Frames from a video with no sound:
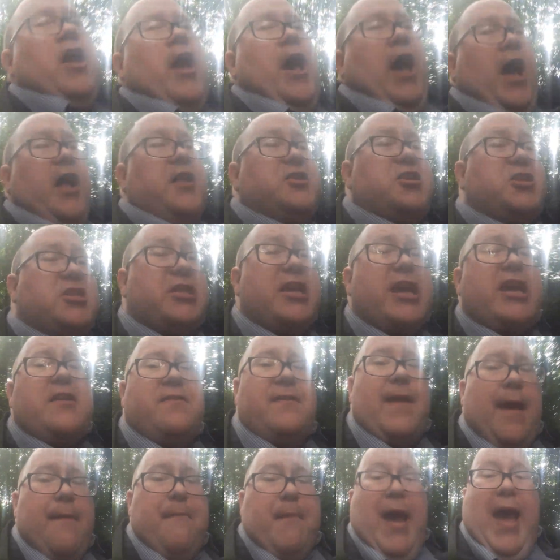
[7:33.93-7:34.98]
and see
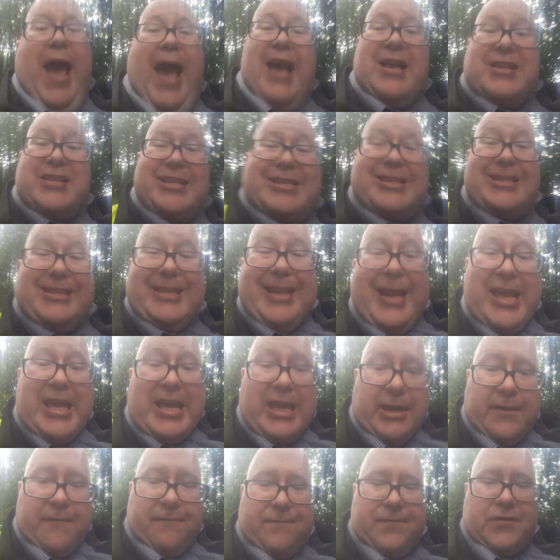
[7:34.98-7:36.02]
them as
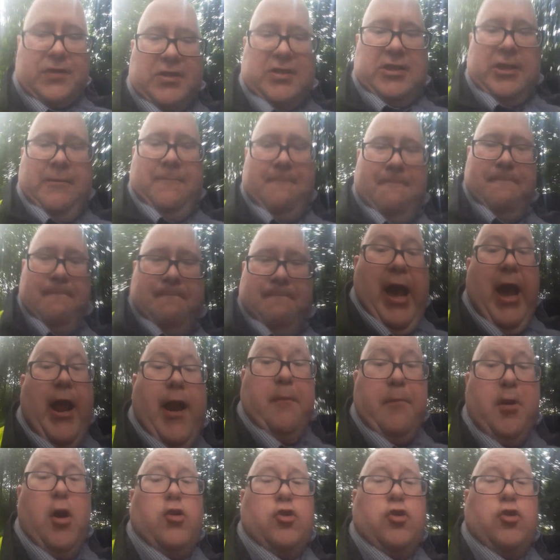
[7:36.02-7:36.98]
sleeves. And I'm not